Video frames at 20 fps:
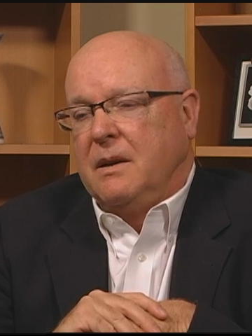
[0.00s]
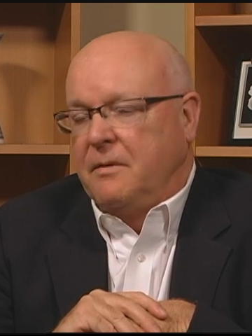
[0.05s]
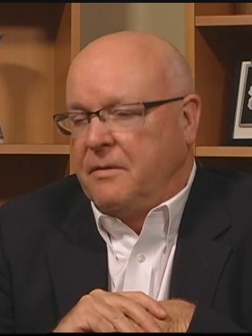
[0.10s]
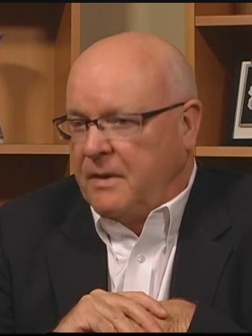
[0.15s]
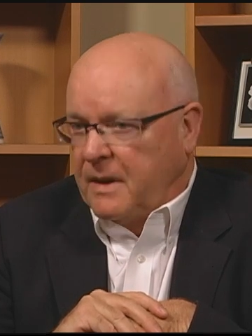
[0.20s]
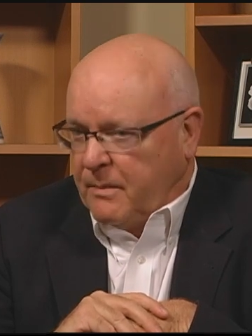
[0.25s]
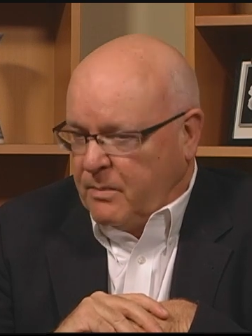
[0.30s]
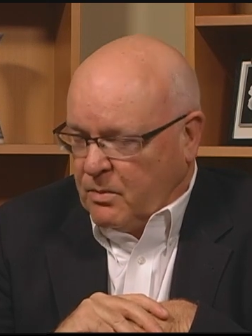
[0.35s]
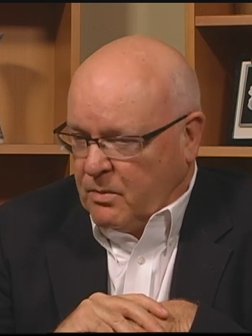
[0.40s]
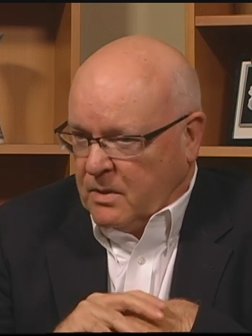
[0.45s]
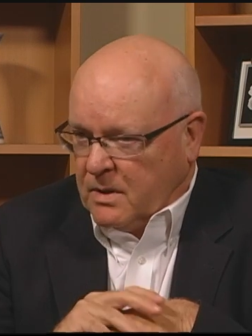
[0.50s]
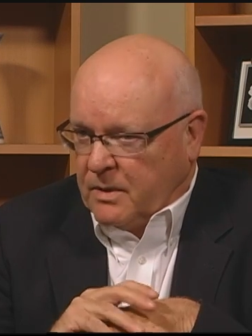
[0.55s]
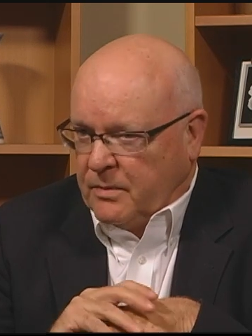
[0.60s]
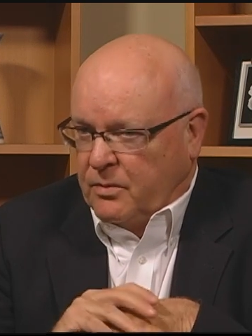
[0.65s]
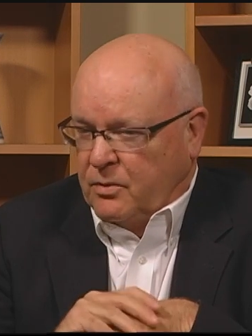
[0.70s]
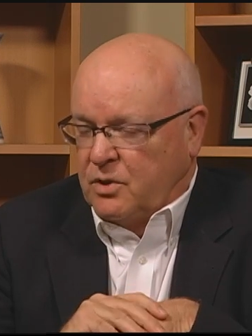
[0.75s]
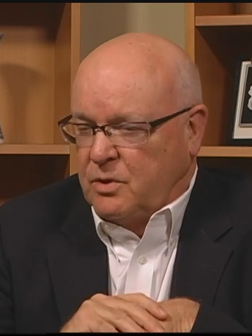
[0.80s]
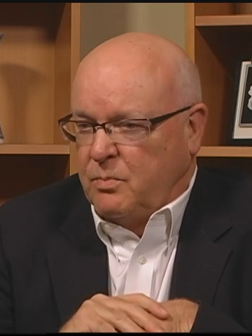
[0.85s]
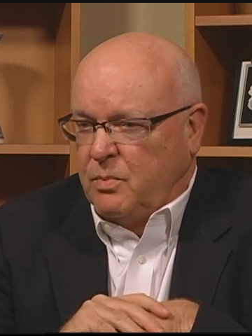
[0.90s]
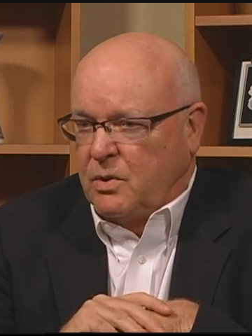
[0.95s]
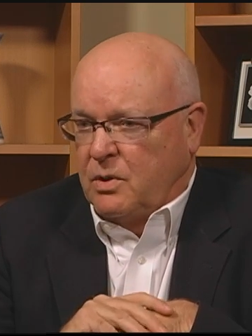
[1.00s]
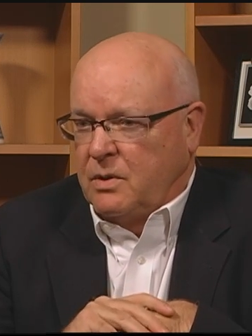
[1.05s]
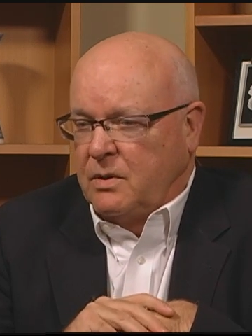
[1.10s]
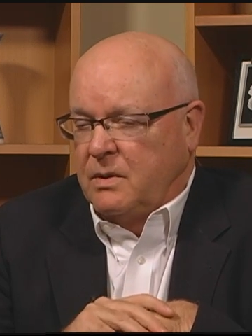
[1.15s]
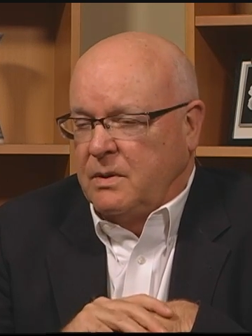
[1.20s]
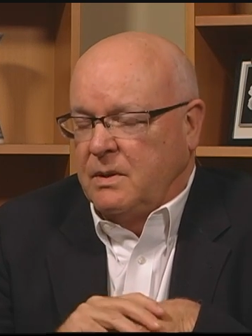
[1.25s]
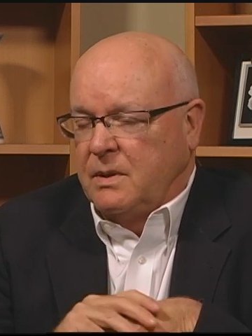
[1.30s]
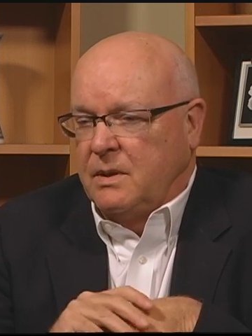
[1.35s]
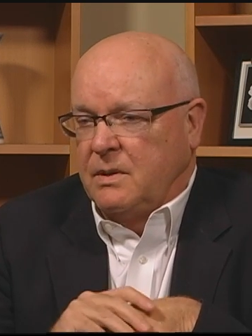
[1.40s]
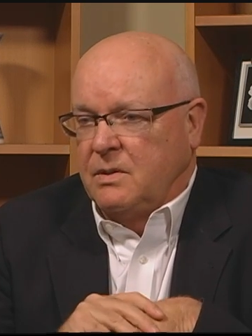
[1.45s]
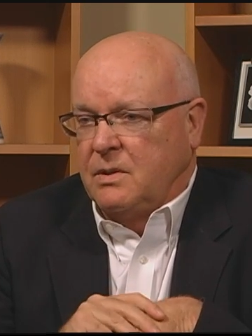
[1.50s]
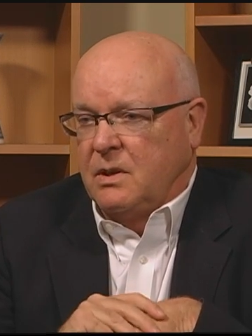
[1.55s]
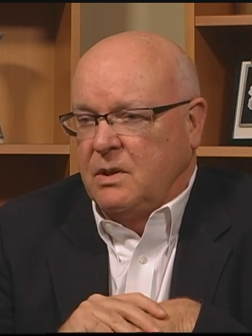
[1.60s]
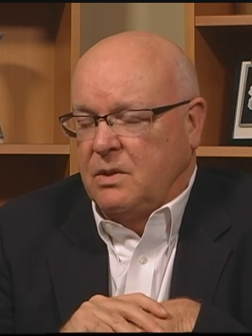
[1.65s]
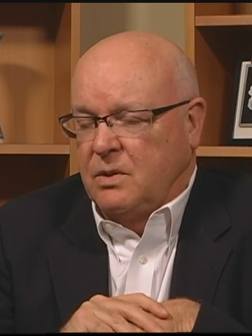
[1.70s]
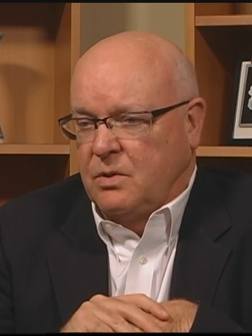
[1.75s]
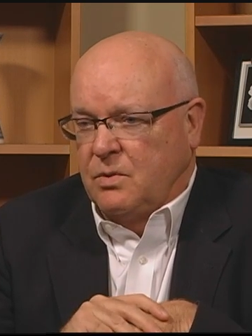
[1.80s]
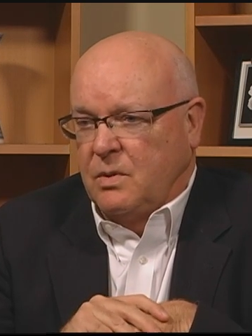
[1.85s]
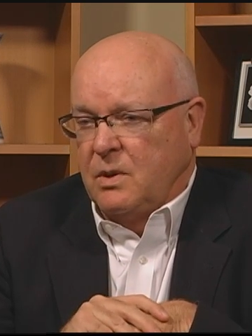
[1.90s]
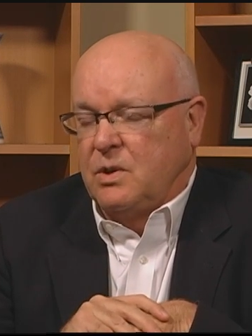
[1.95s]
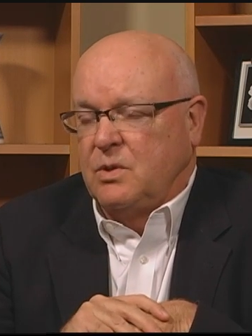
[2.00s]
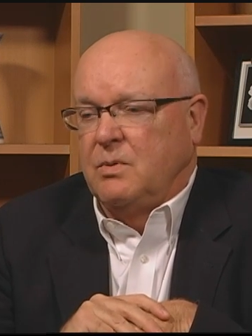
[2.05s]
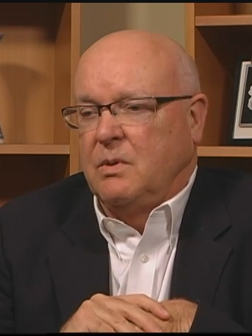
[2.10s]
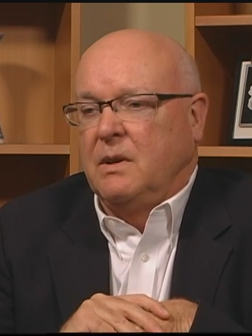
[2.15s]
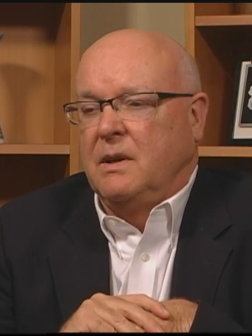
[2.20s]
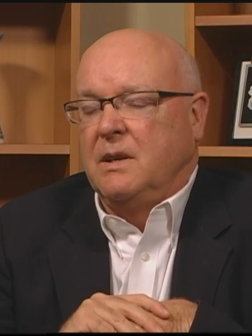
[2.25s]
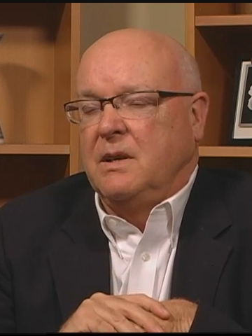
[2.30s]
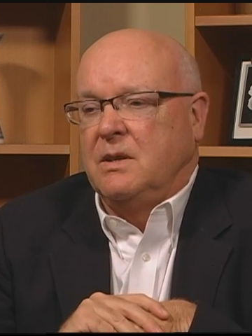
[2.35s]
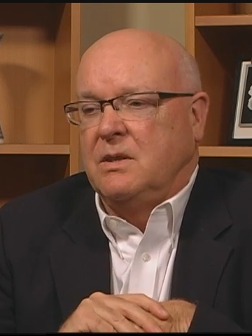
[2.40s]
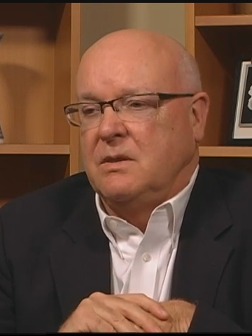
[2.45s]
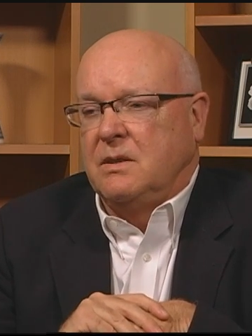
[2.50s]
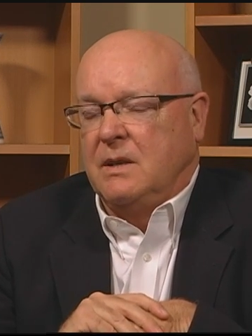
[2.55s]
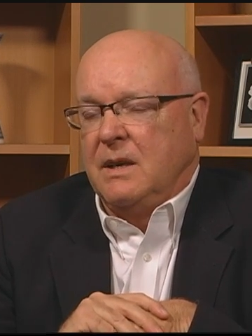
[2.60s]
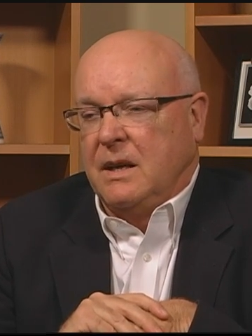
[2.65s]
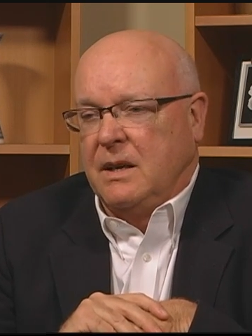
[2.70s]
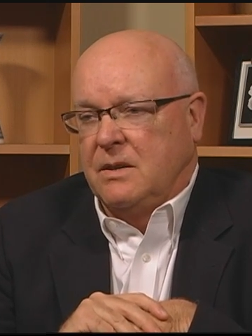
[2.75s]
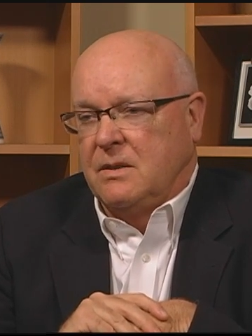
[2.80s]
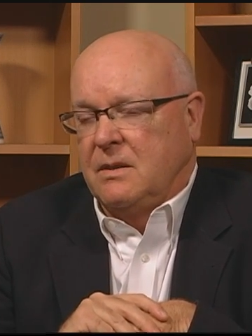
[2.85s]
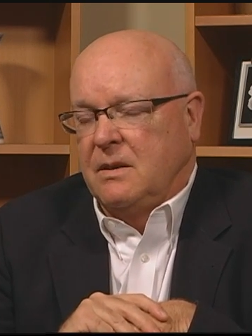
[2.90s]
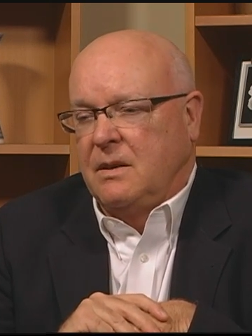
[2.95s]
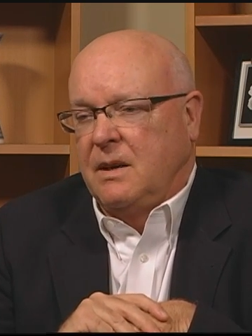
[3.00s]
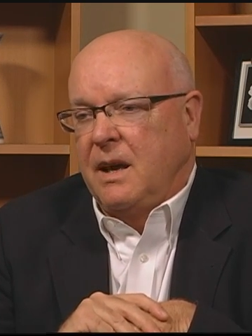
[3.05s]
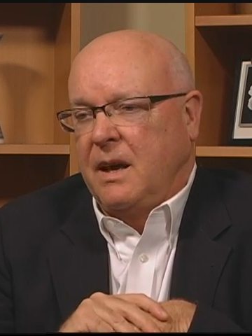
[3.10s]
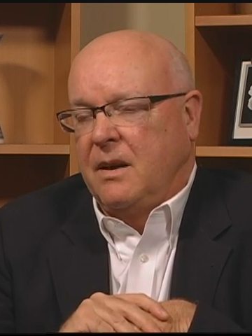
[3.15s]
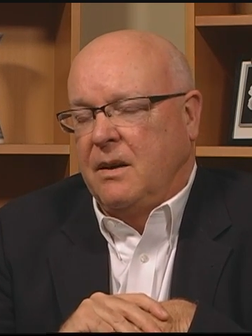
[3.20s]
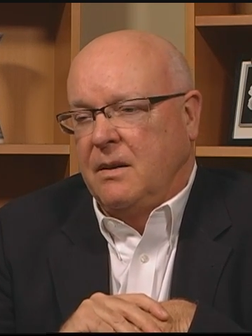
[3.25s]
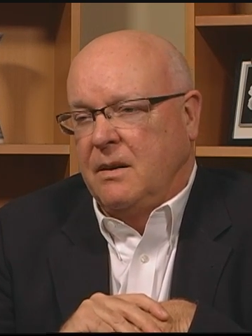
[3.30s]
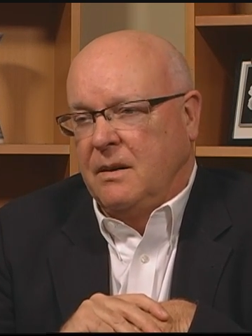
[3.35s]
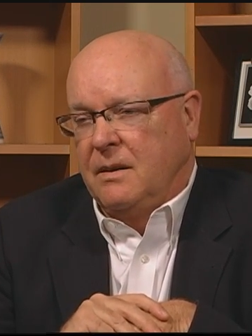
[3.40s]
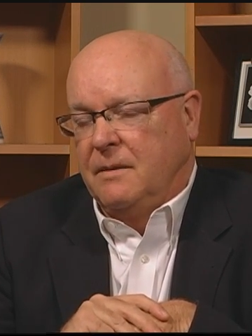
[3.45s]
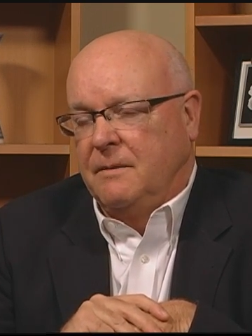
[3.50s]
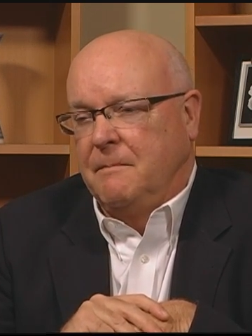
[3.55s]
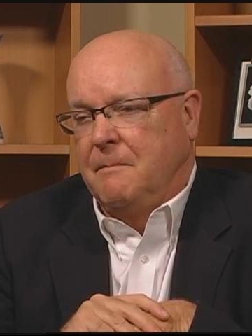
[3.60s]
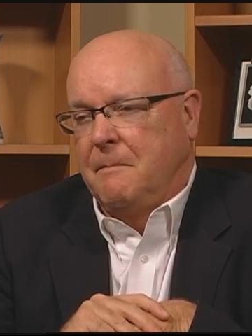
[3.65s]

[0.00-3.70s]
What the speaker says: In February, the first book was released, yes, in Canada.